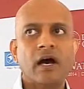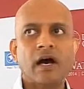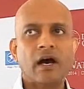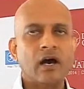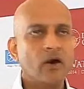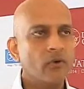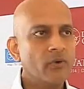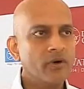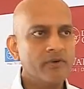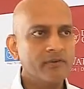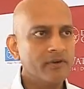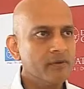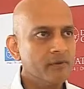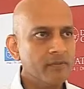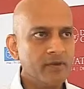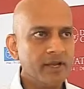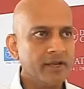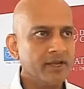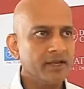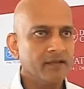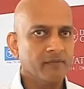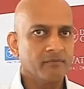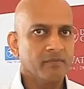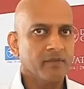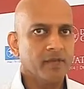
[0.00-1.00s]
however
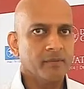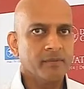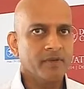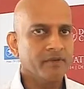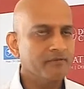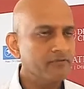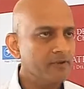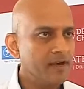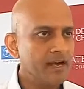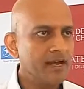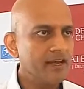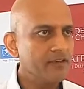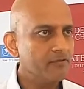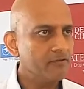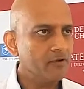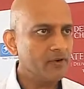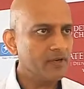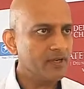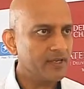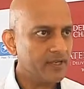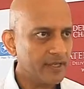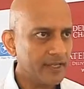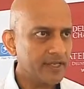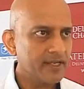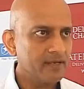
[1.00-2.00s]
many, maybe 5 or
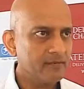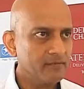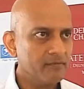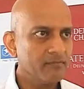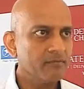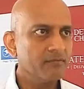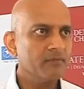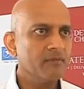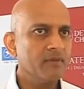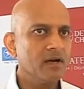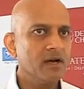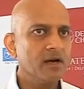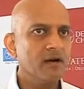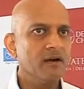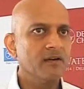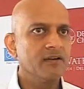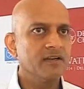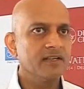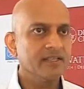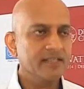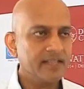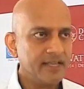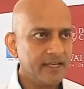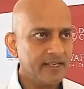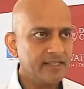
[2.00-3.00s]
10
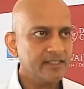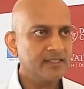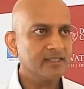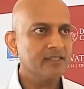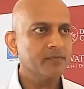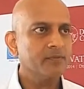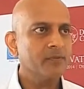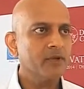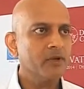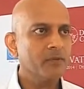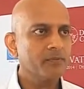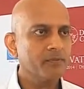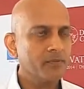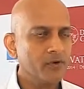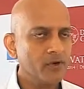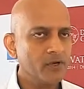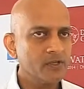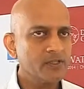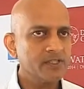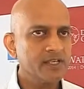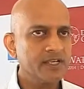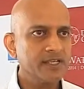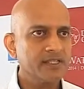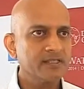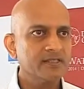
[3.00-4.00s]
tangible
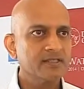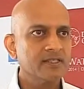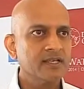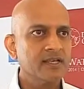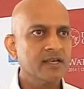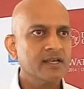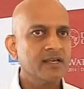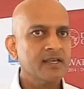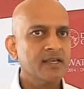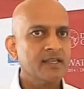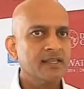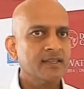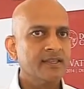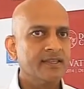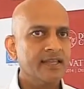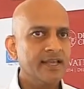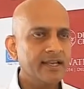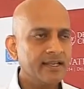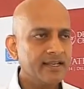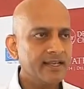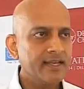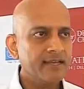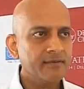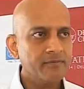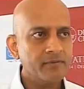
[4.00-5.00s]
projects
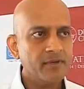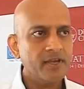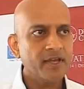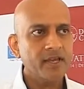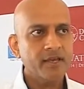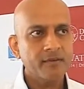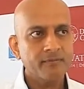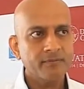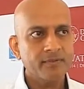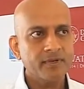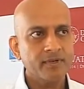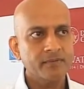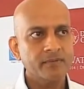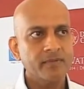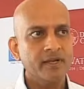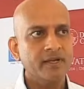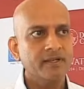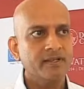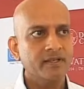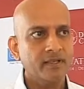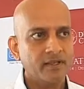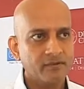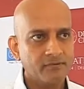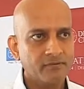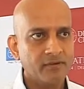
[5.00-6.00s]
that can be
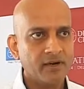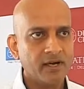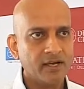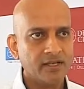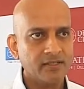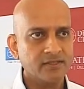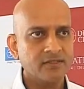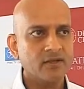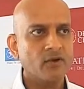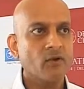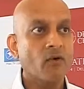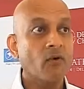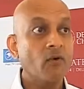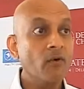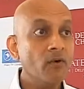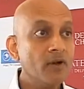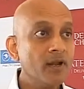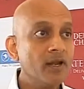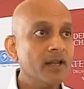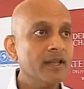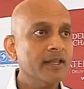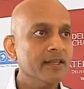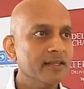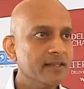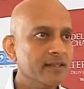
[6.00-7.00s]
implemented fast.
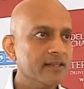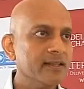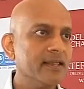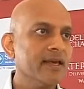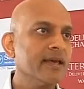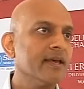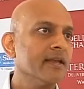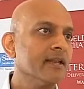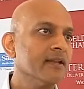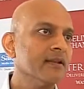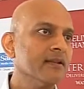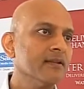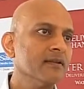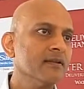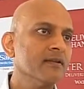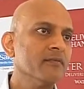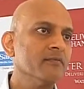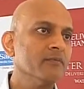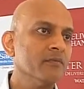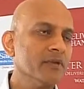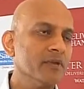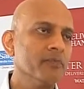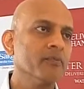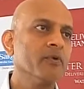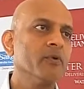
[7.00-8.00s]
Only then
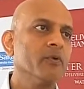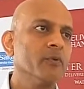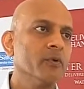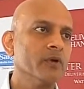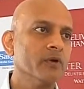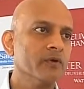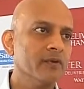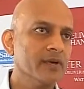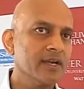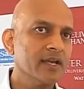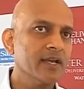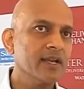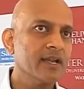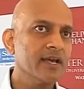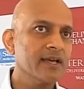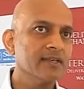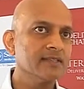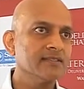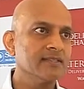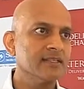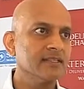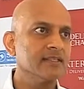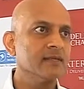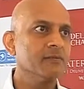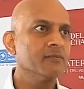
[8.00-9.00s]
people will
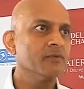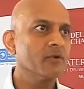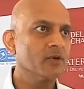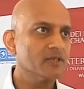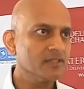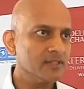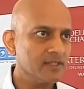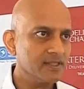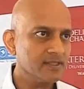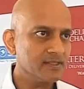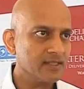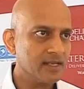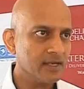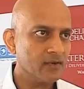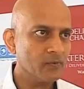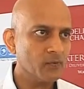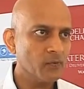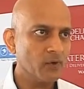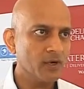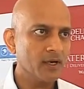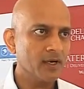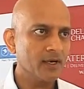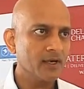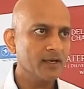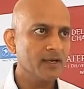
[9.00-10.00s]
realize that the process can
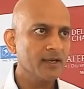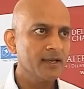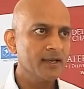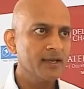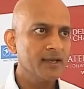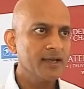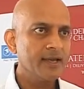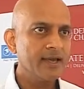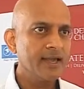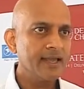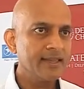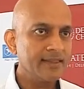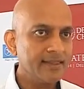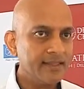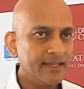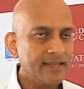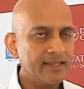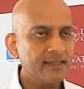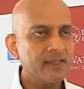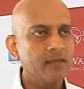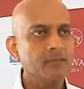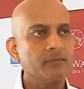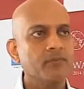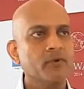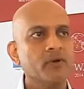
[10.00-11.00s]
work, and
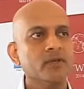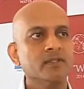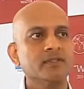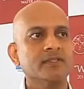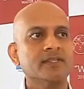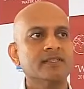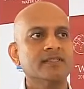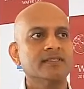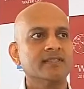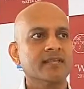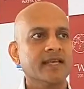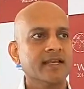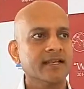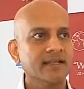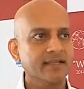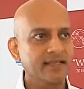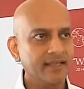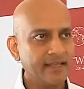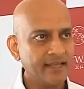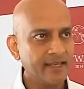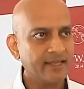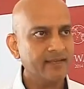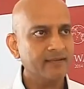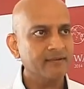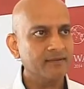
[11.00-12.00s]
then the process
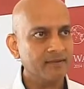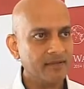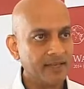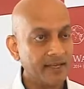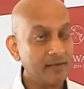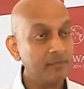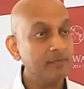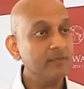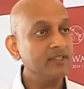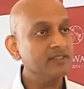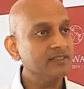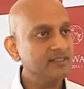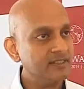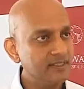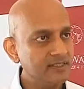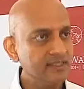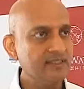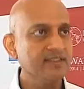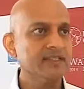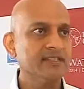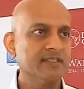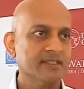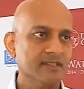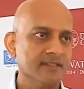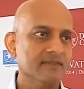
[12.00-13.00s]
can be
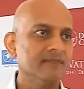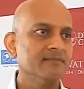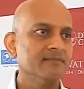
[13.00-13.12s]
seeded.